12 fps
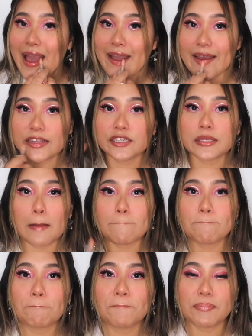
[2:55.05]
It just
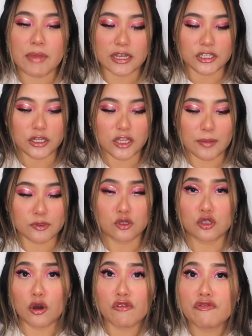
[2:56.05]
makes your
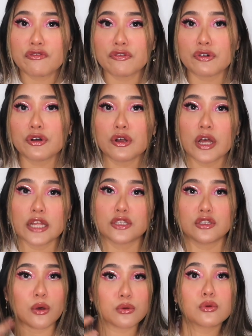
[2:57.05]
lips so full and
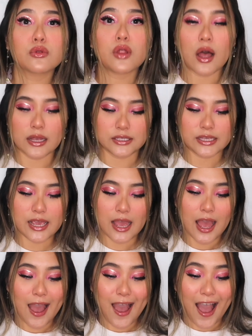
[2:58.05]
so glossy.